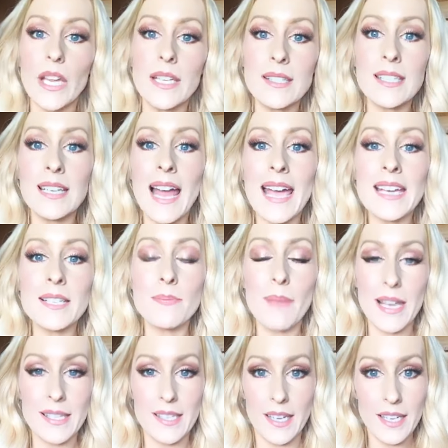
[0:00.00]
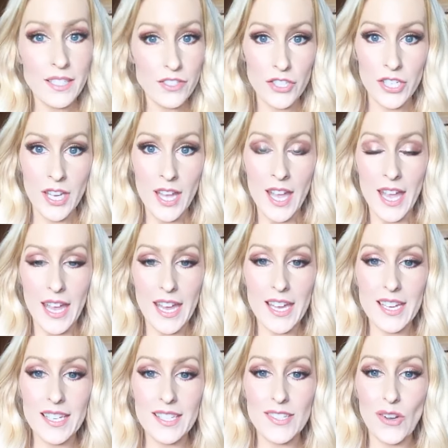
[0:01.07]
today's message
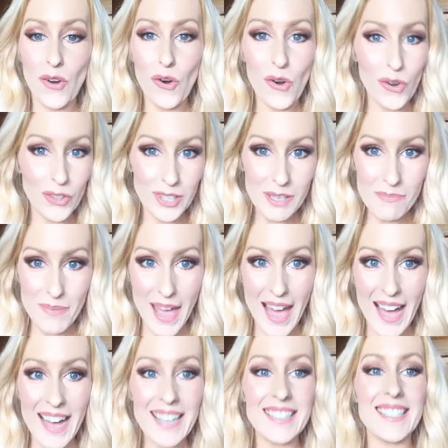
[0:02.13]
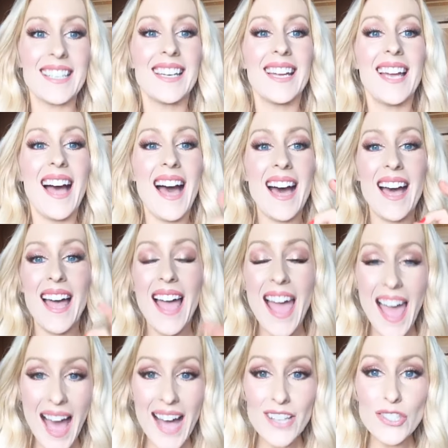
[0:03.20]
is all about uh,
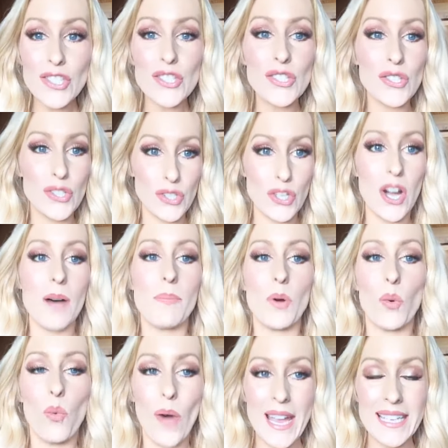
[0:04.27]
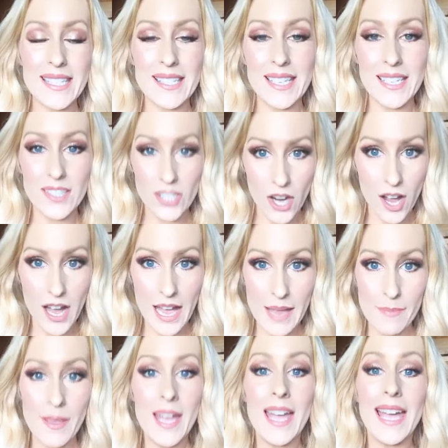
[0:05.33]
how to stop wasting
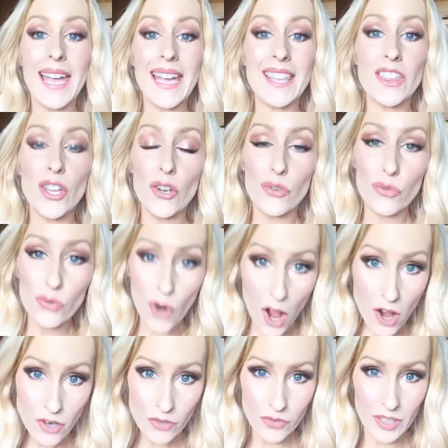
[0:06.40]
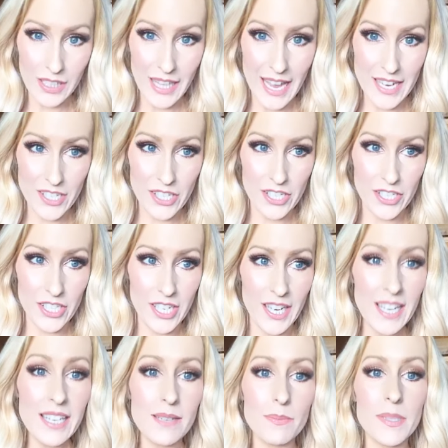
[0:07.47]
time in the wrong
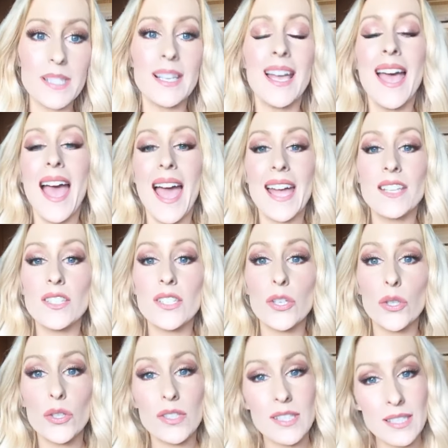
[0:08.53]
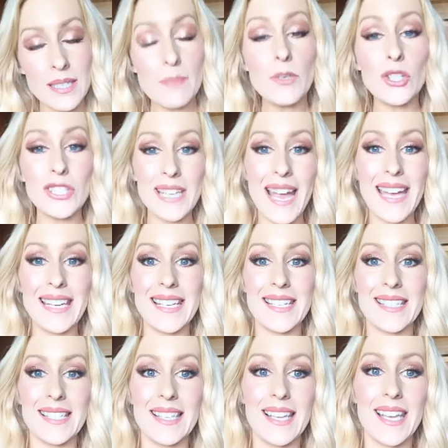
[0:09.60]
relationships and to
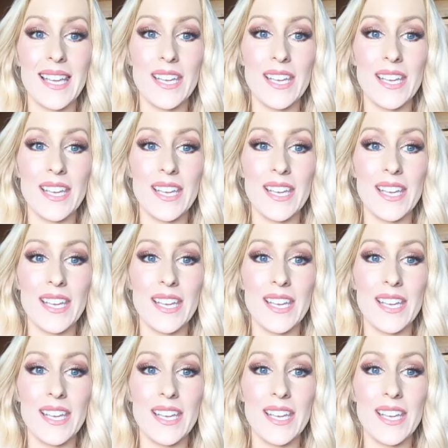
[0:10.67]
simultaneously